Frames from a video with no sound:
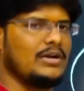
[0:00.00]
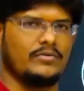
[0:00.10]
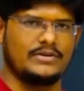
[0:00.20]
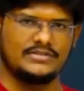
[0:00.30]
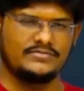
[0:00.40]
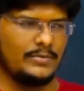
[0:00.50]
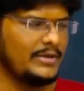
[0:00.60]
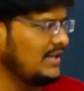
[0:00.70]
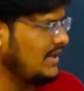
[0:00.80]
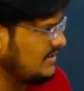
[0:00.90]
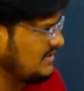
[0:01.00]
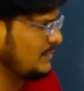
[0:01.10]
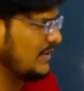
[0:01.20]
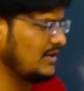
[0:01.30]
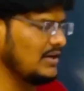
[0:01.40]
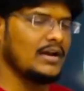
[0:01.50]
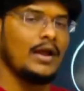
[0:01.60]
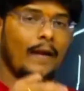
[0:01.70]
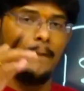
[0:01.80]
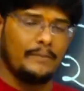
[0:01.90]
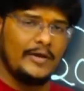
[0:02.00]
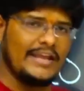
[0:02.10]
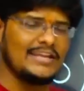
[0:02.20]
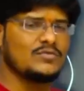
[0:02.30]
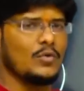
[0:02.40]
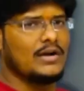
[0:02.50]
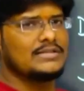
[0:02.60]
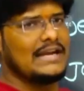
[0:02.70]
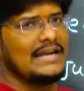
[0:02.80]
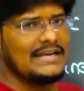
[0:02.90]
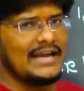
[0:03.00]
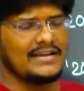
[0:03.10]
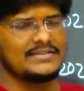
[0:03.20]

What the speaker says: questions will be there in this particular. Please watch entire